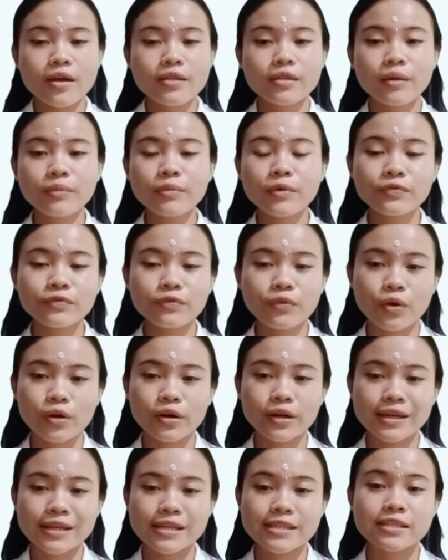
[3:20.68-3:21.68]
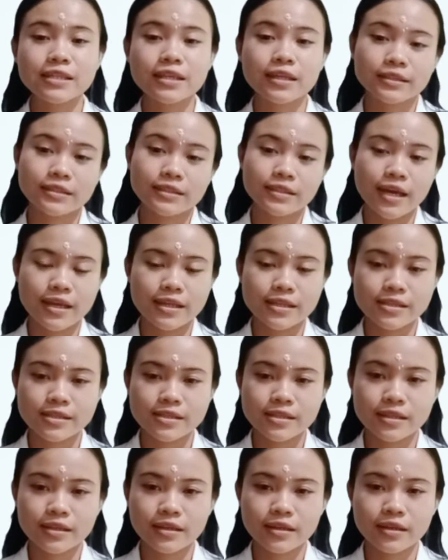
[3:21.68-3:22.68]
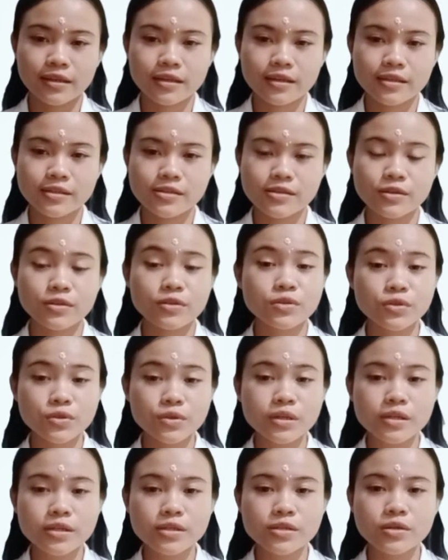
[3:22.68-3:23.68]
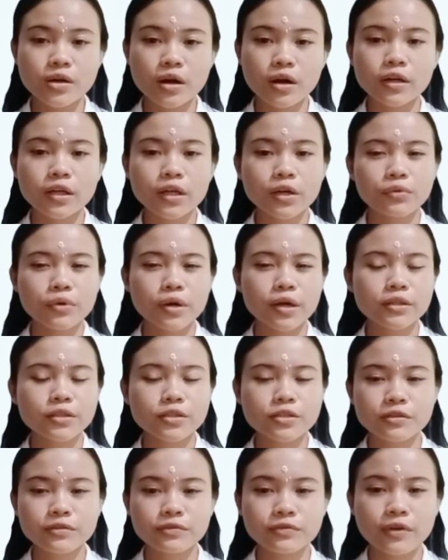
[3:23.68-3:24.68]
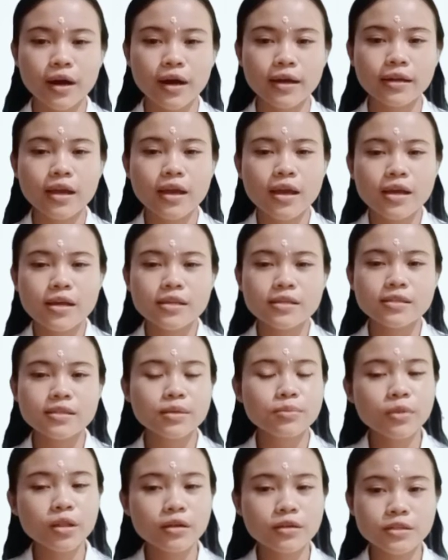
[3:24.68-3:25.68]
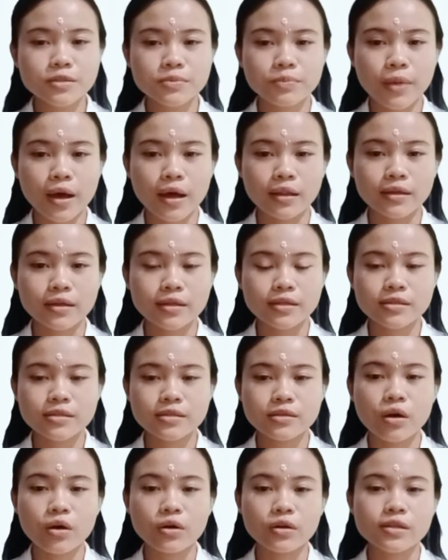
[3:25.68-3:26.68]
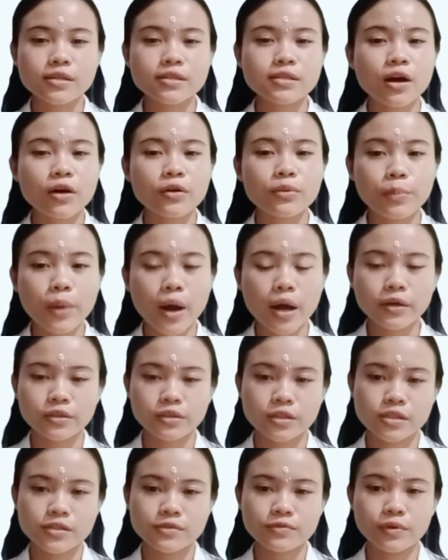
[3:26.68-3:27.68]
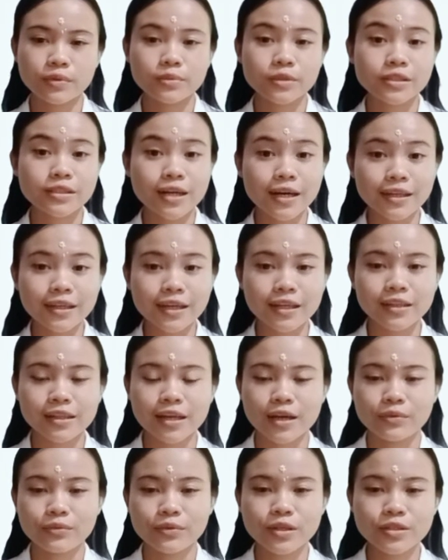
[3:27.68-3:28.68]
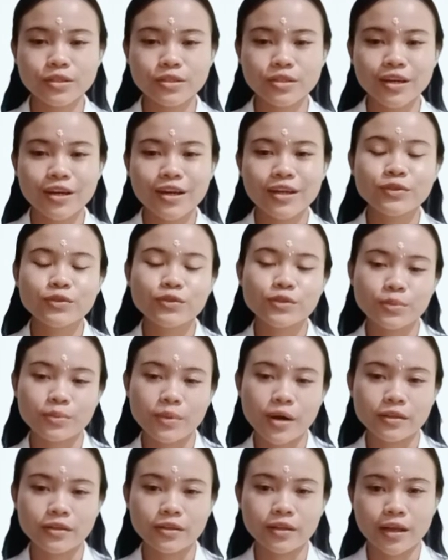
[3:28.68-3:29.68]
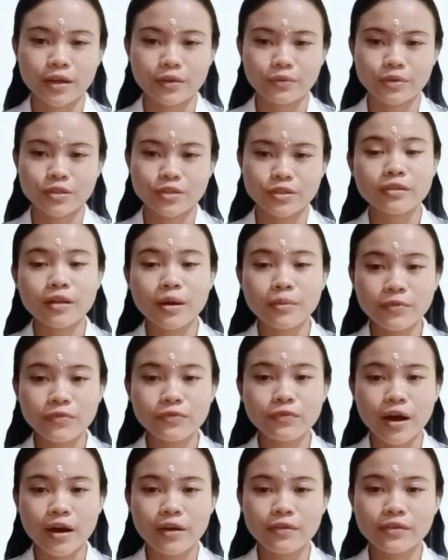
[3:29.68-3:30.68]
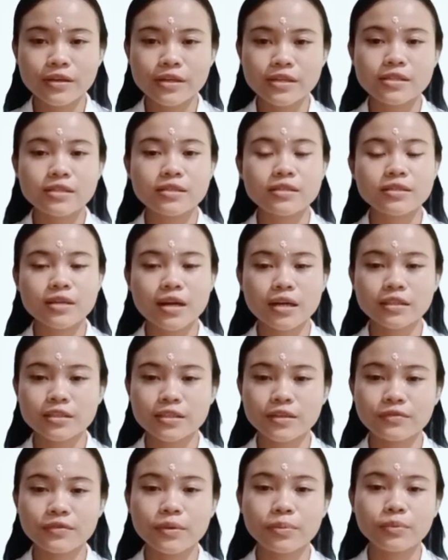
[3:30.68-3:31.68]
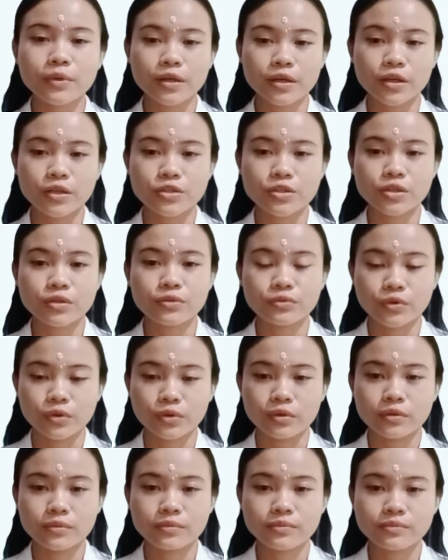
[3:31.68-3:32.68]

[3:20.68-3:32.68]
Number 4 is cognate. So students are required to find similar spellings or sound patterns from the target language to the mother language. Number 5 is deductive application rule.